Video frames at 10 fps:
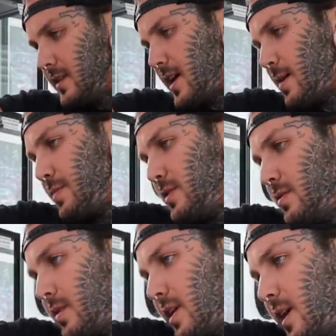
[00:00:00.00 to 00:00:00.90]
Happy
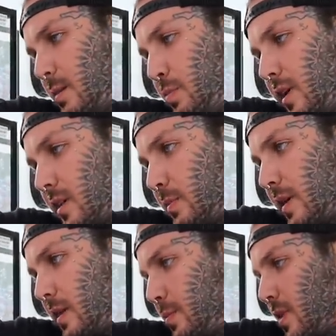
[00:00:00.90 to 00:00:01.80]
you were handpicked
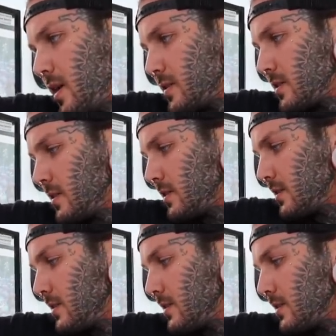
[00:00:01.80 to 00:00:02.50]
by the best.